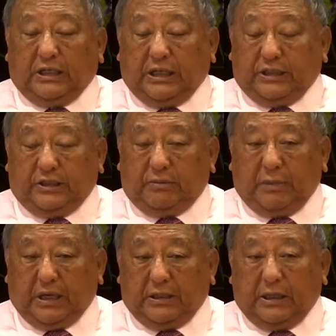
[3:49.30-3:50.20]
doesn't
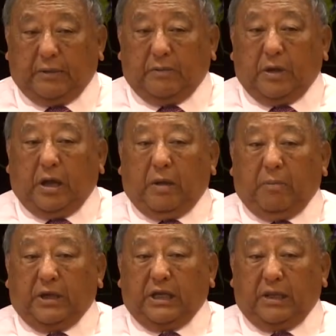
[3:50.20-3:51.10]
matter.
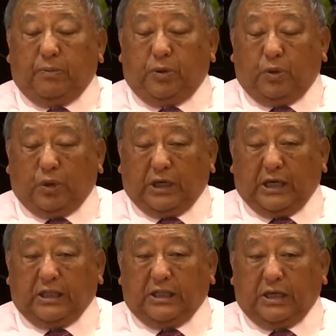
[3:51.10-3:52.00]
But if you
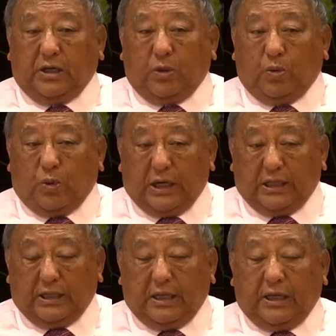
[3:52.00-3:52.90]
can think one
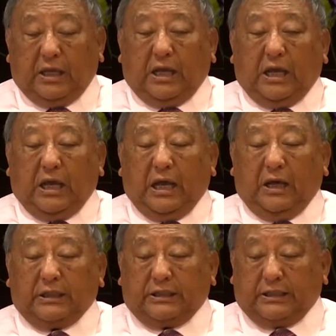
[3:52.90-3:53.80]

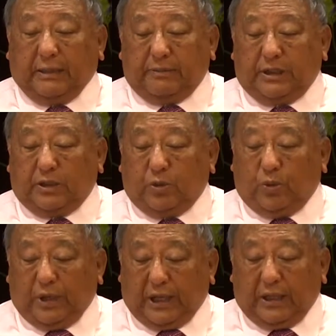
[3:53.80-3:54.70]
uh, subject
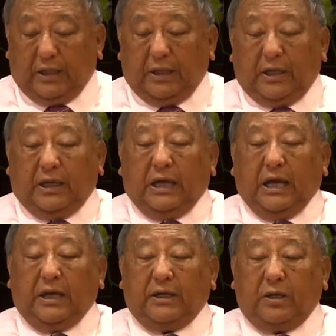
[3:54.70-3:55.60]
well,
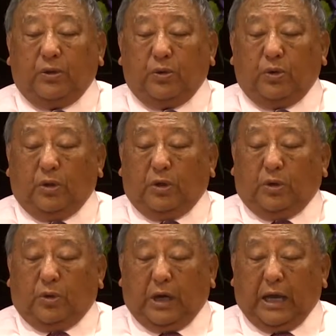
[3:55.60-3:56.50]
and you,
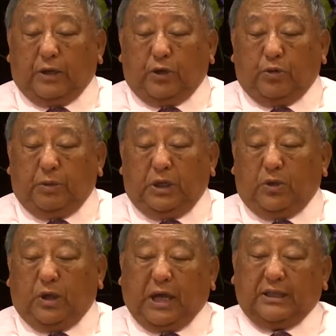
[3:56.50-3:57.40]
I don't mean
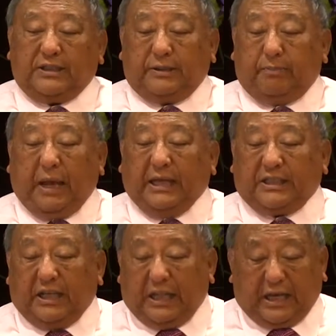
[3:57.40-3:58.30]
you can
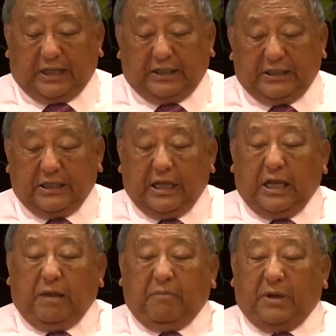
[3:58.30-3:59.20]
specialize,
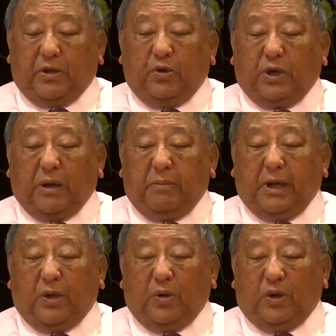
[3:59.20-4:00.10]
but you can
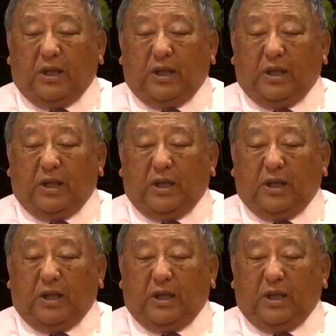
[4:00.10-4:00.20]
make your